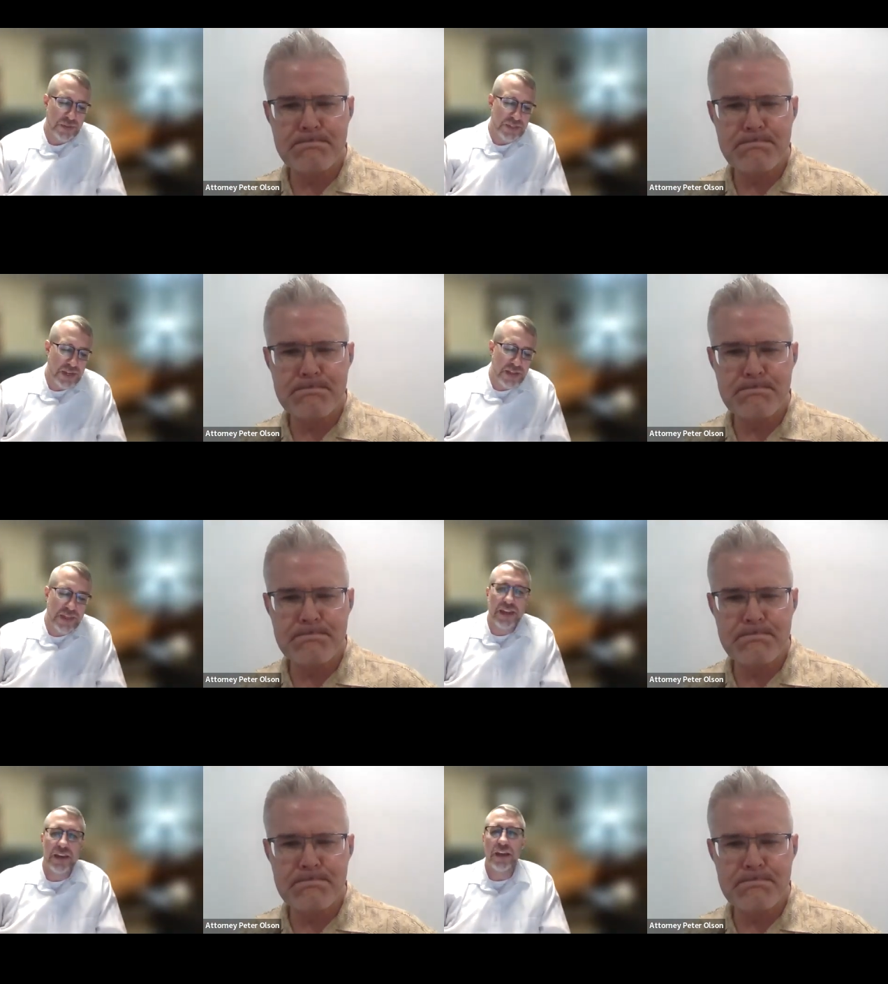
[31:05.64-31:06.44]
Speaker 1: I would say
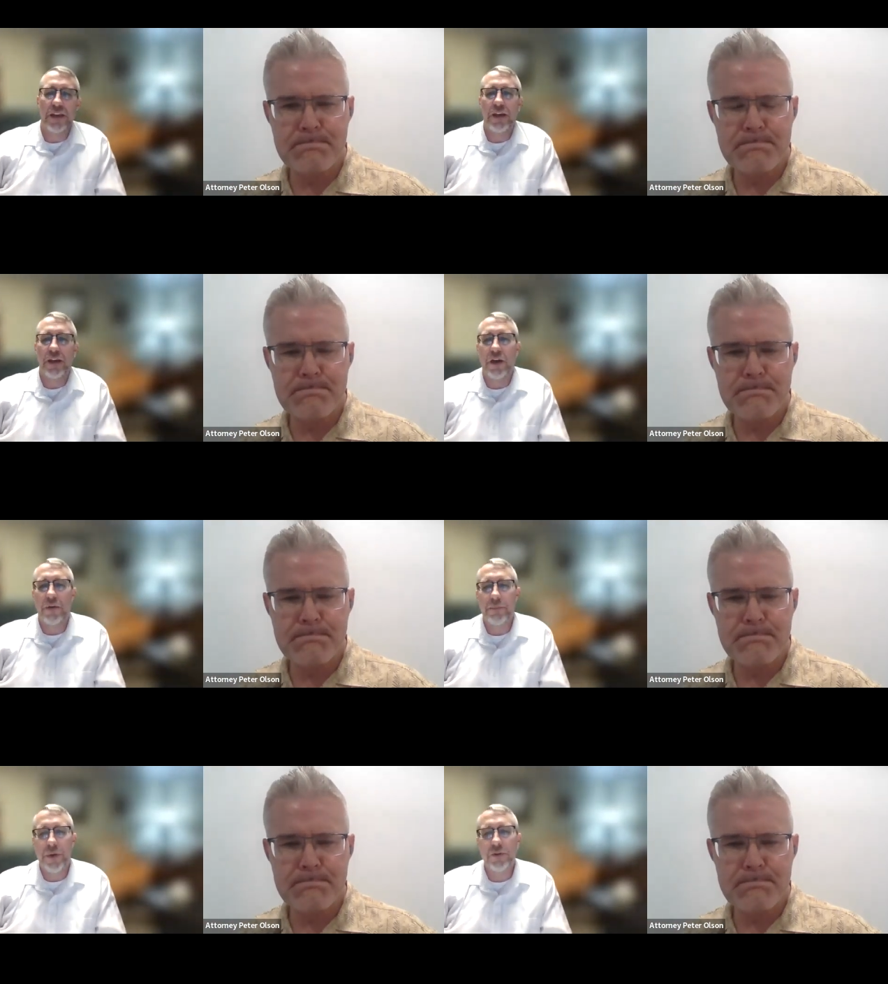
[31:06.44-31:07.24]
that
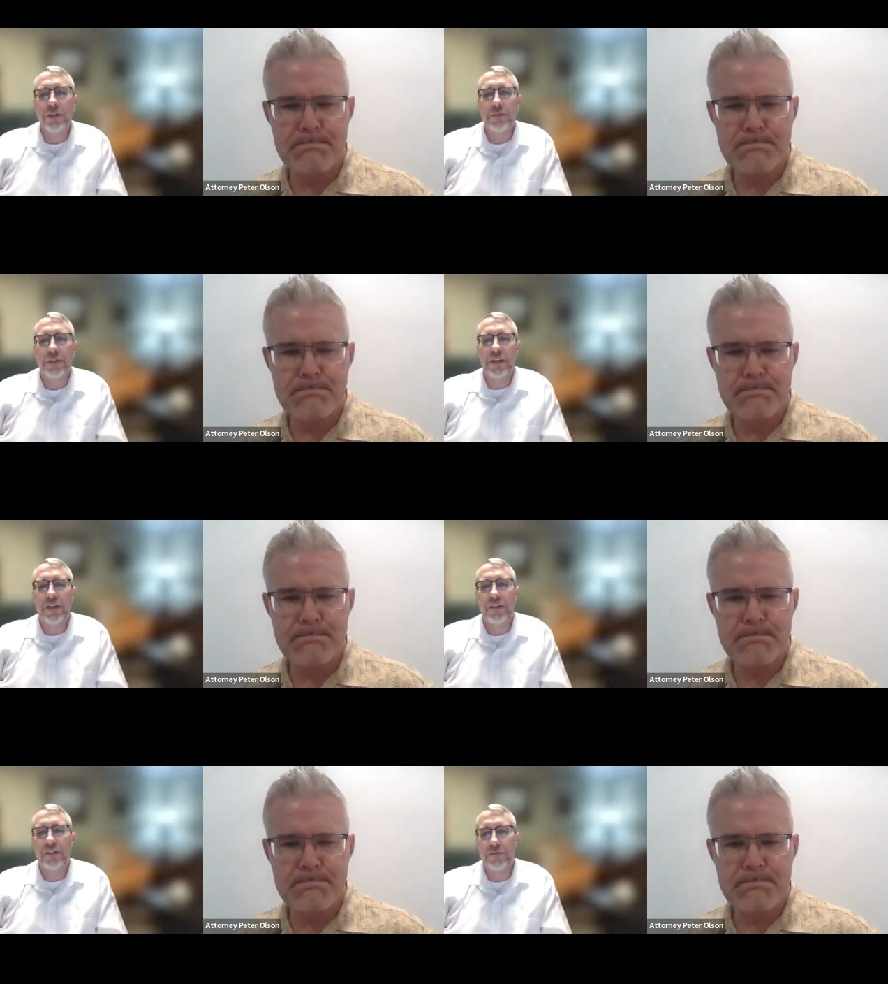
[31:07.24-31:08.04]
um,
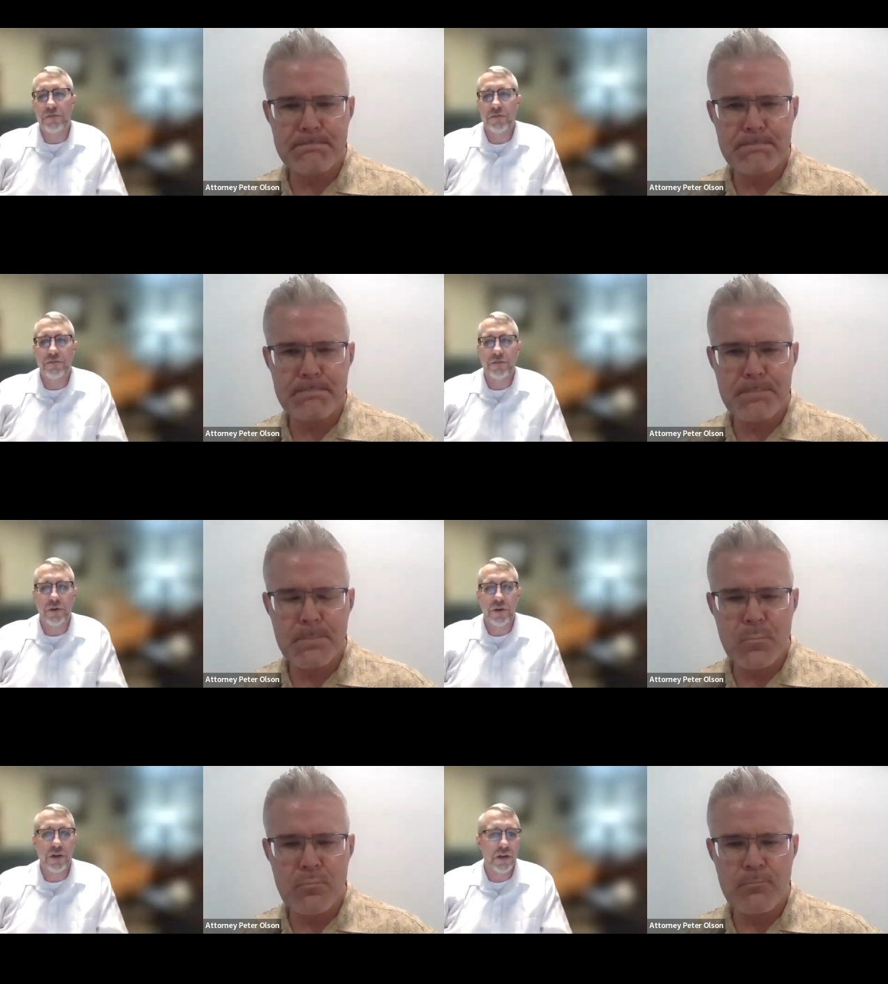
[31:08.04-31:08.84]
ultimately
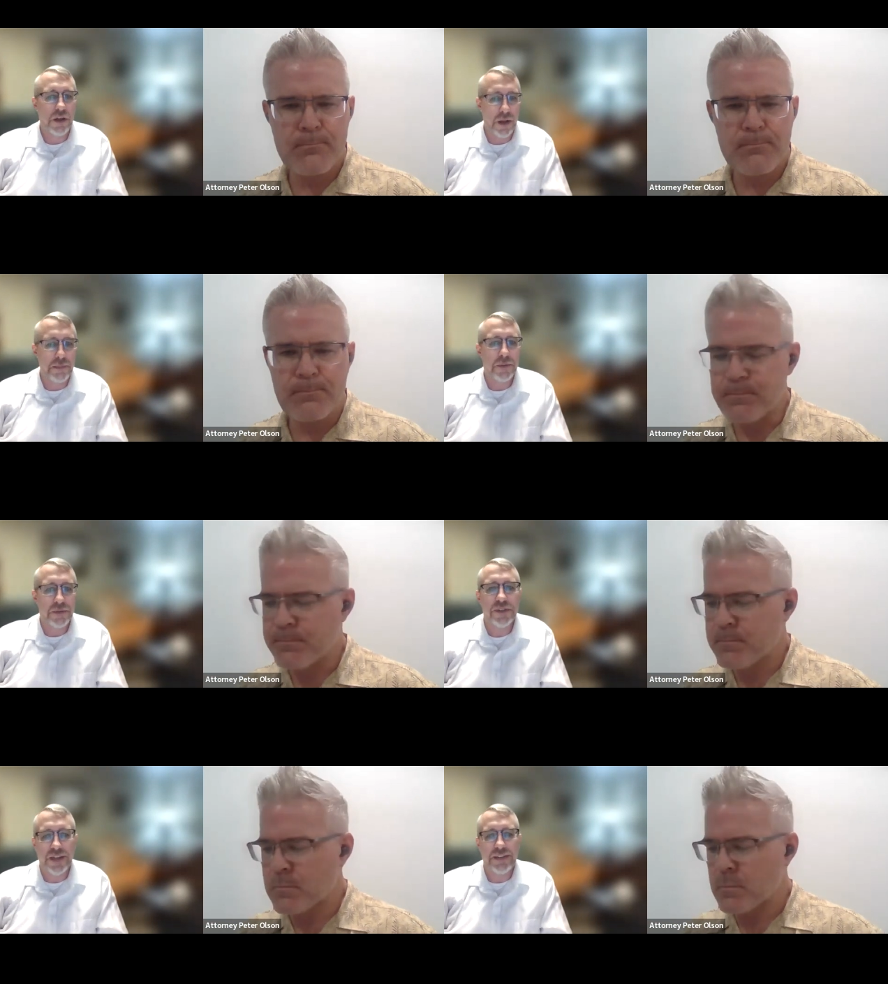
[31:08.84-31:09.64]
for
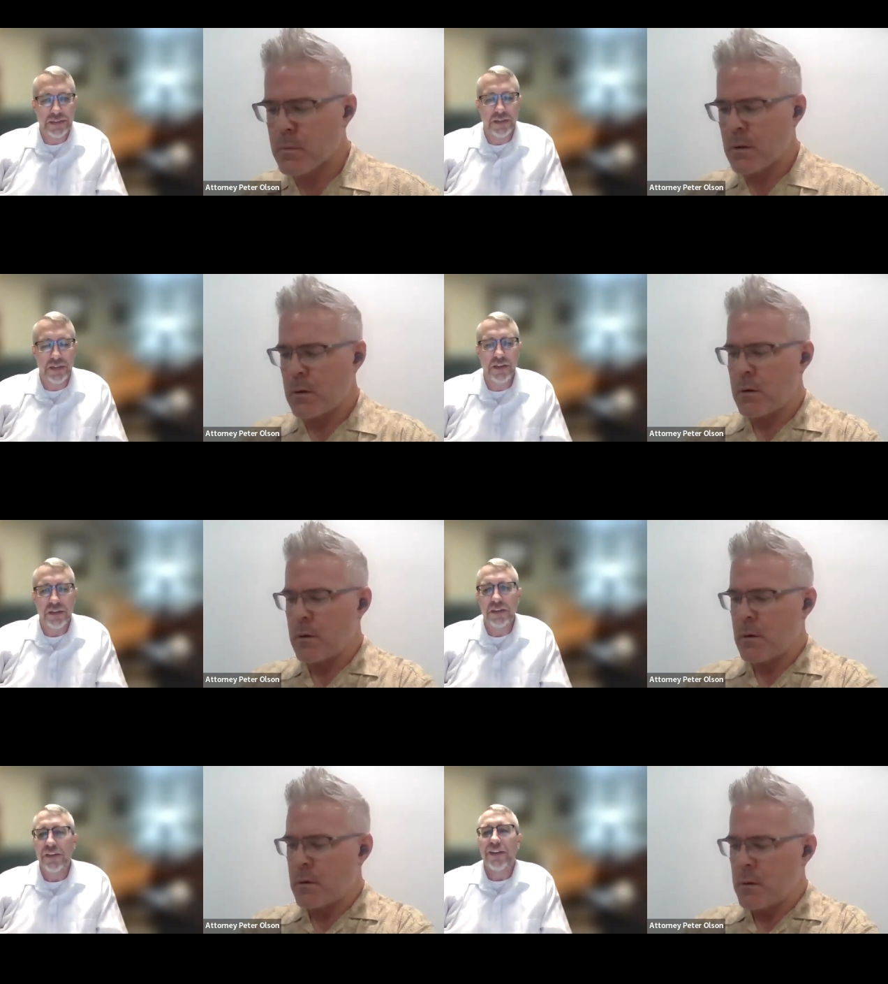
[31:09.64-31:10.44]
couples, ideally,